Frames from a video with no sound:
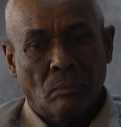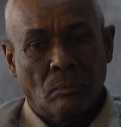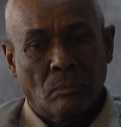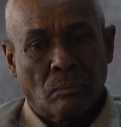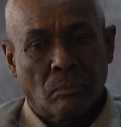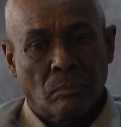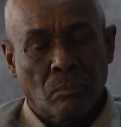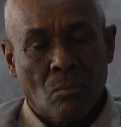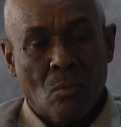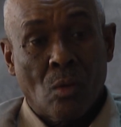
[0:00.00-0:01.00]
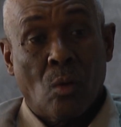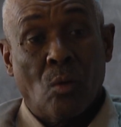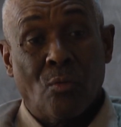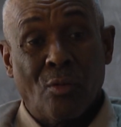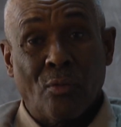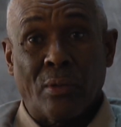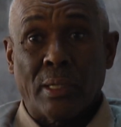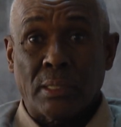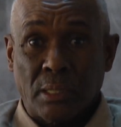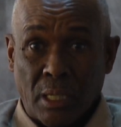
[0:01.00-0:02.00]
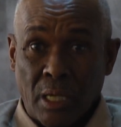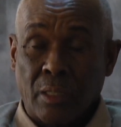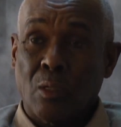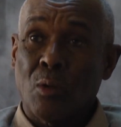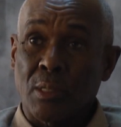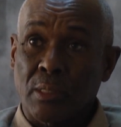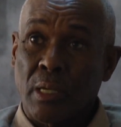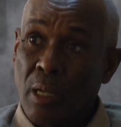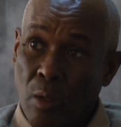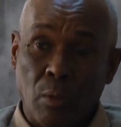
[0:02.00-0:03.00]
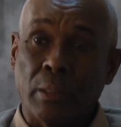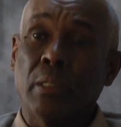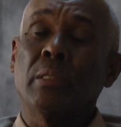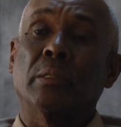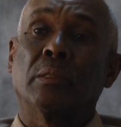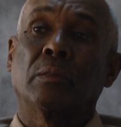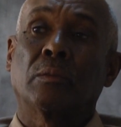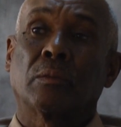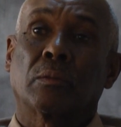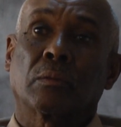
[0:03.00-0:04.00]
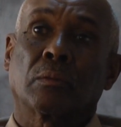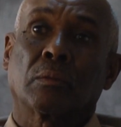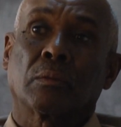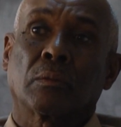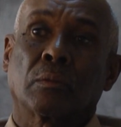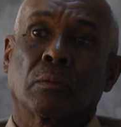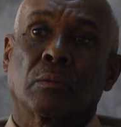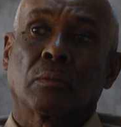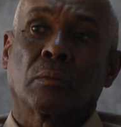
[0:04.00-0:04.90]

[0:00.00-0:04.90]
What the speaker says: Yes, the people, individuals that they were paying particular attention to, yes.